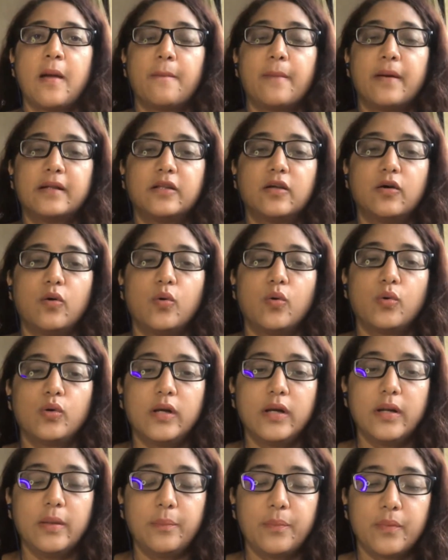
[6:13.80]
But the
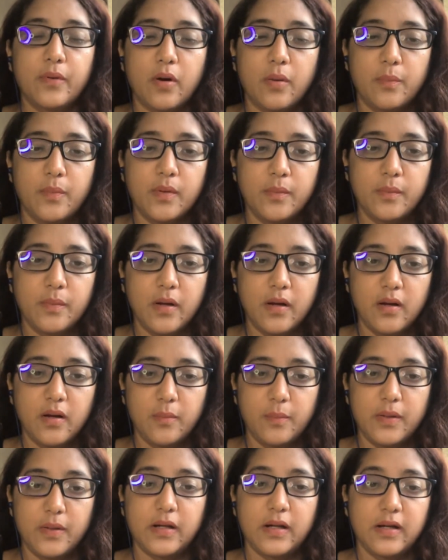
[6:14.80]
only problem,
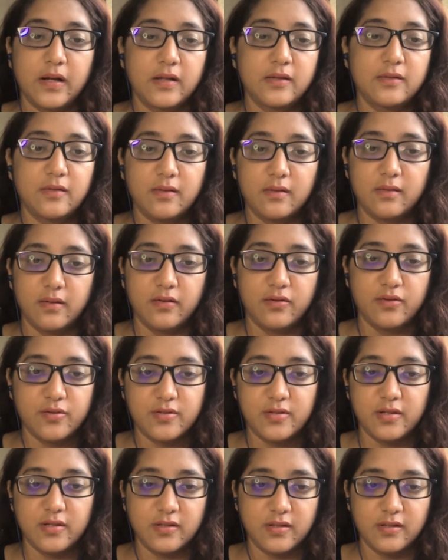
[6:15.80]
but another
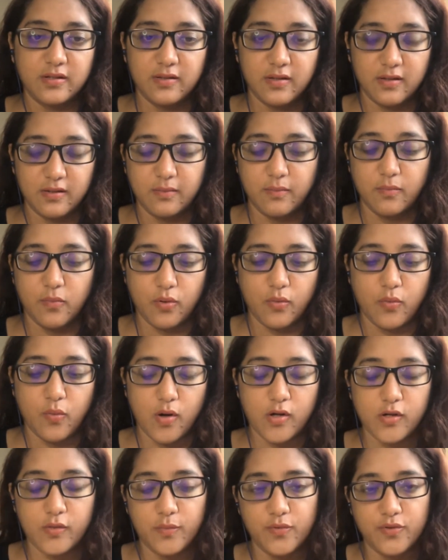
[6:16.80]
interesting thing that the
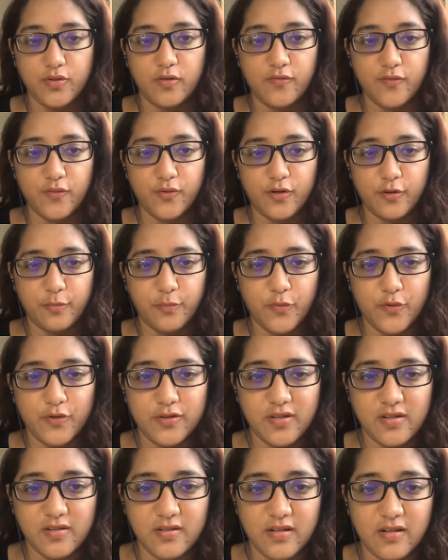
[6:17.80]
Quant Mutual Fund
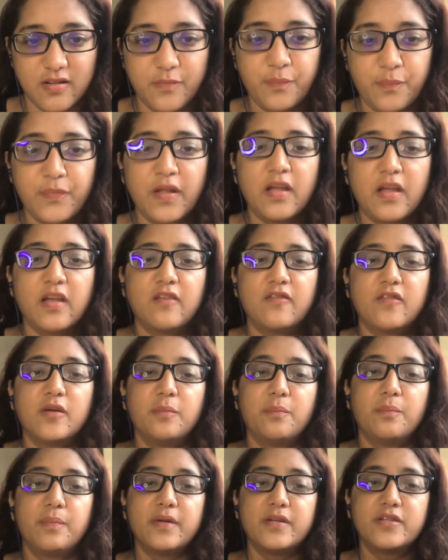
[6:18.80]
reports is that
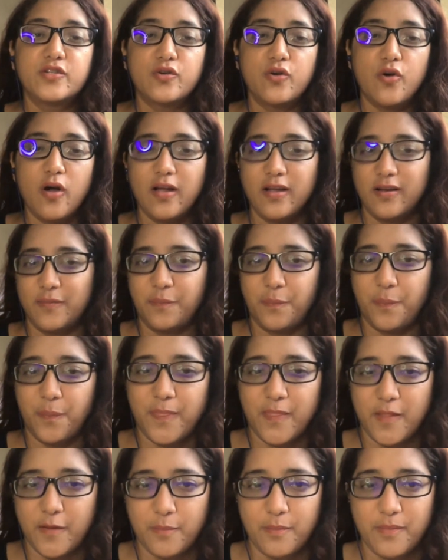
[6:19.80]
when Bitcoin
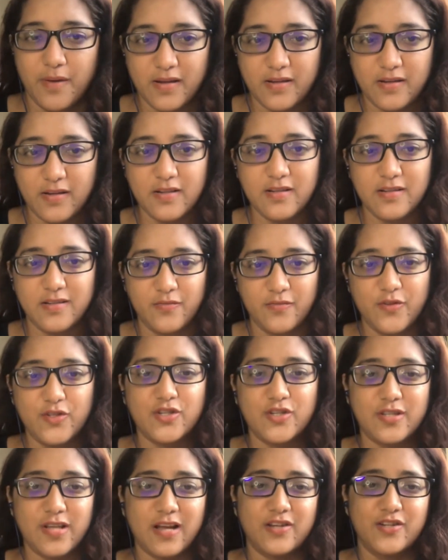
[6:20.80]

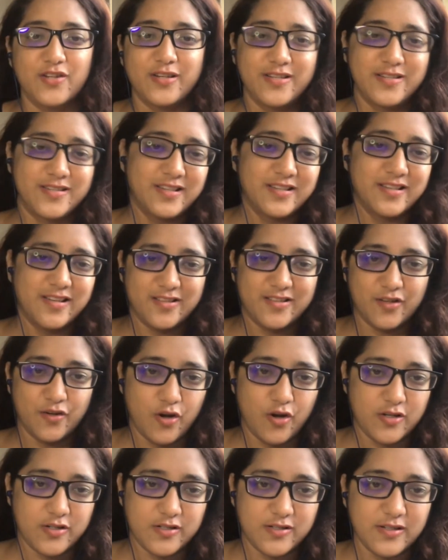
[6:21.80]
which is actually seen as an
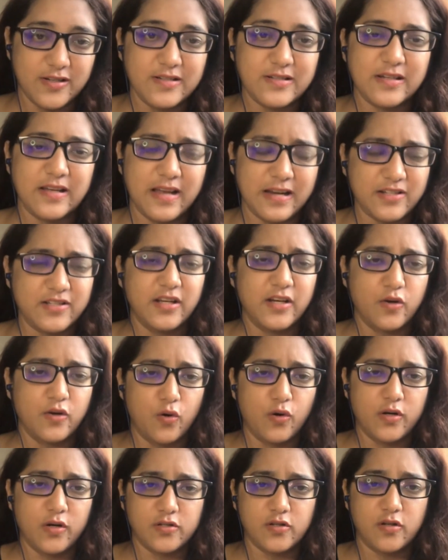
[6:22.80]
alternate, actually
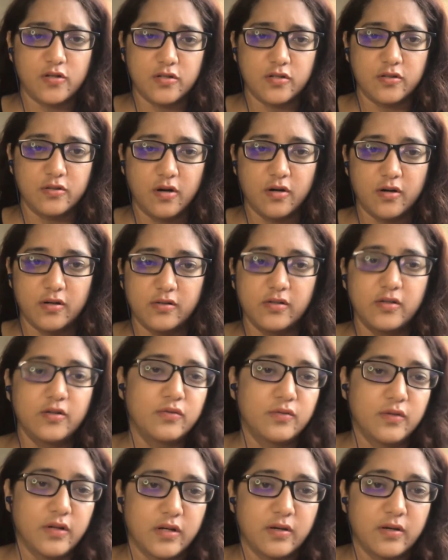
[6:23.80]
gold is also an alternate.